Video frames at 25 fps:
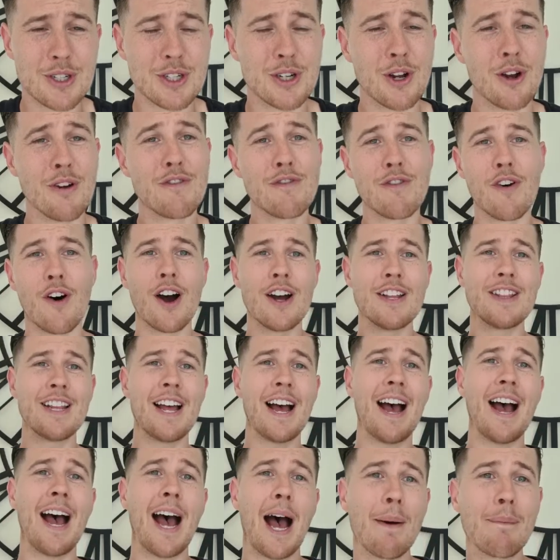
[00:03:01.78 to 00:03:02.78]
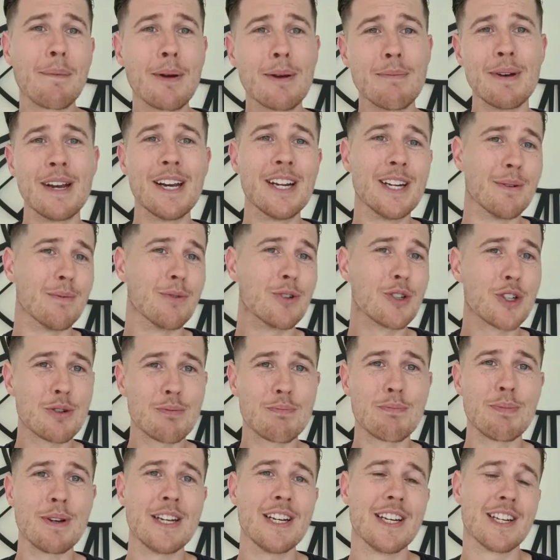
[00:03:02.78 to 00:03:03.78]
You know, find that happy medium.
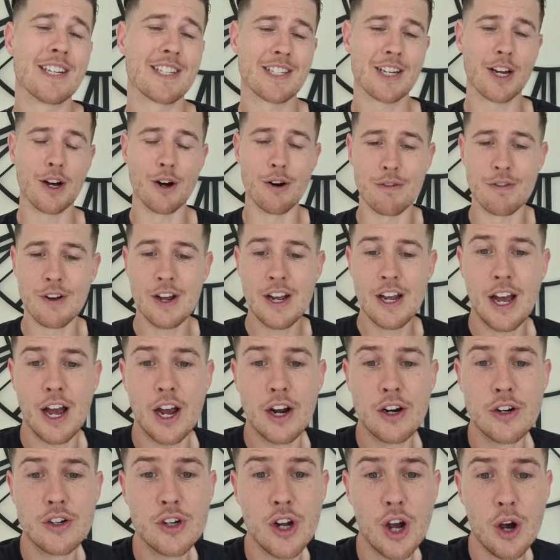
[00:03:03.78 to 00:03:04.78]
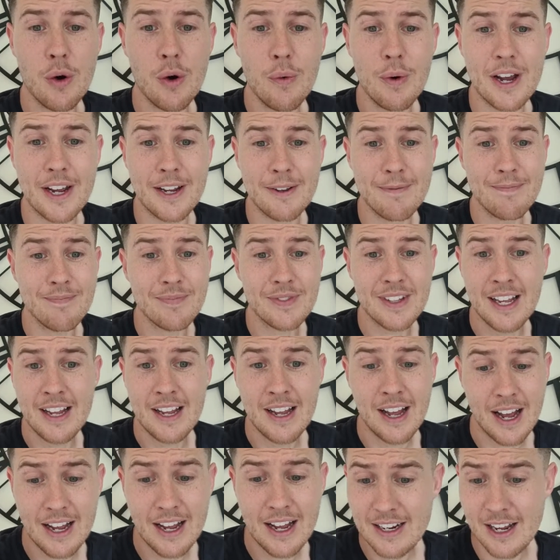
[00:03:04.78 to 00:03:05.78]
Just be yourself and go in
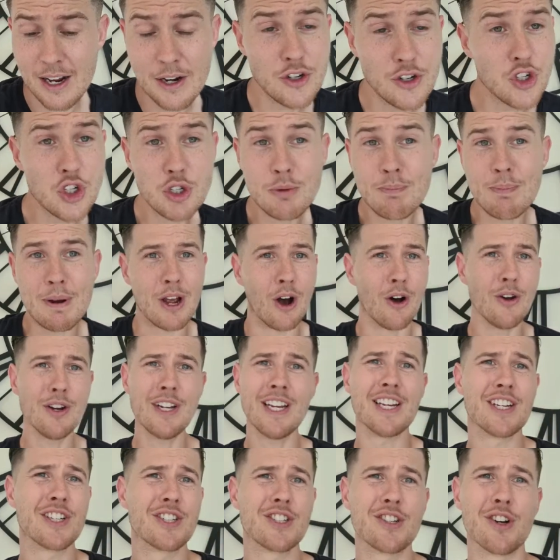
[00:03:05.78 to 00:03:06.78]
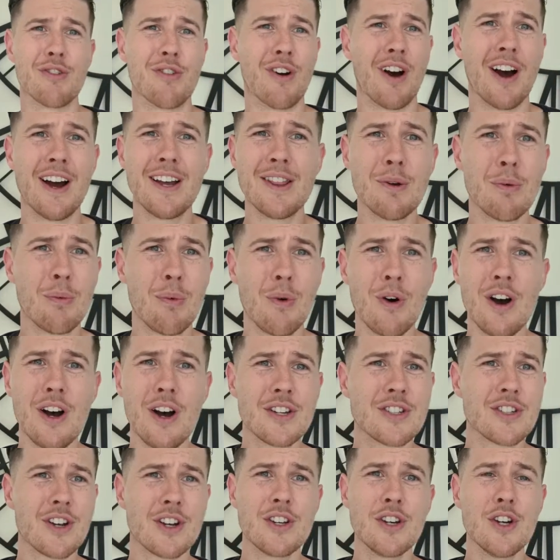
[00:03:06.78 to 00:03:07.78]
and just be honest, all right? And the
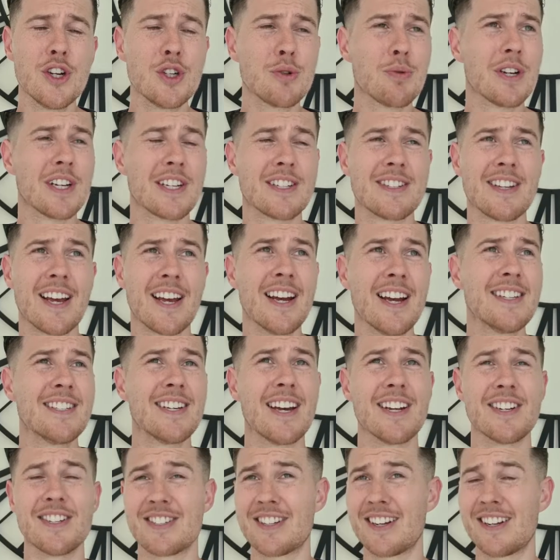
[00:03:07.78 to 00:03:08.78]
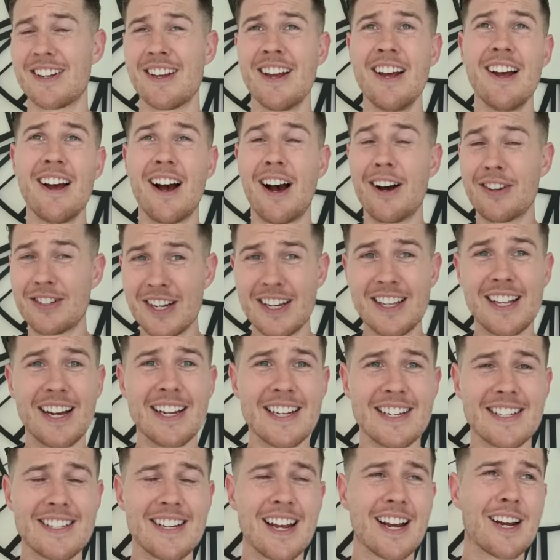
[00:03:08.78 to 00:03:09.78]
words I use with estate agents, I'll tell you that in a
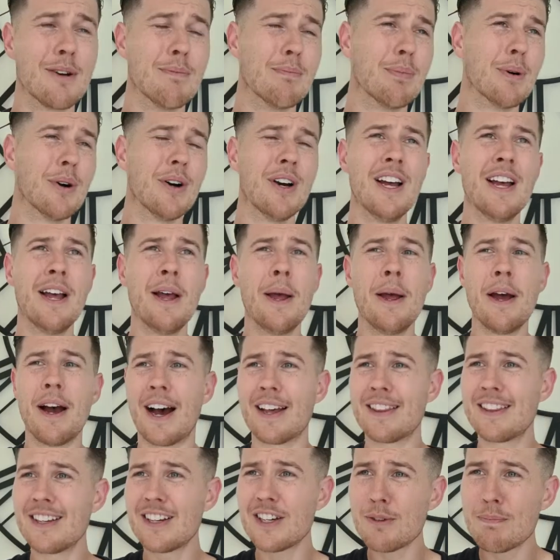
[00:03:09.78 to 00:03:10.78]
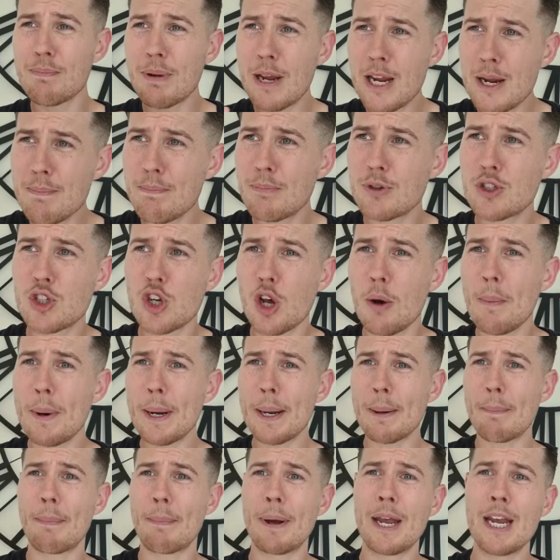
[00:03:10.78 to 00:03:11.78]
second, but I think so
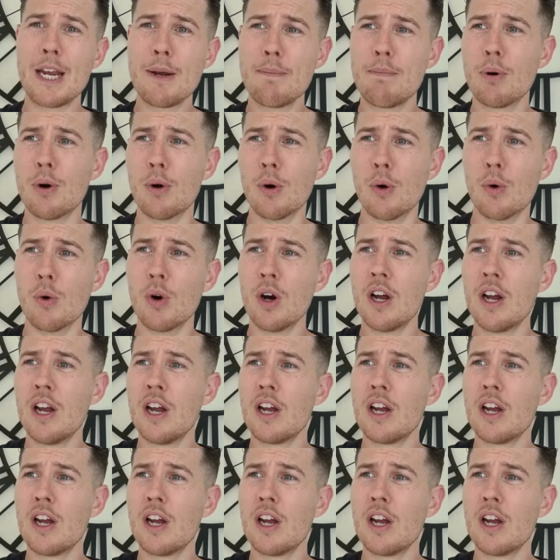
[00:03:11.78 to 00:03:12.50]
many people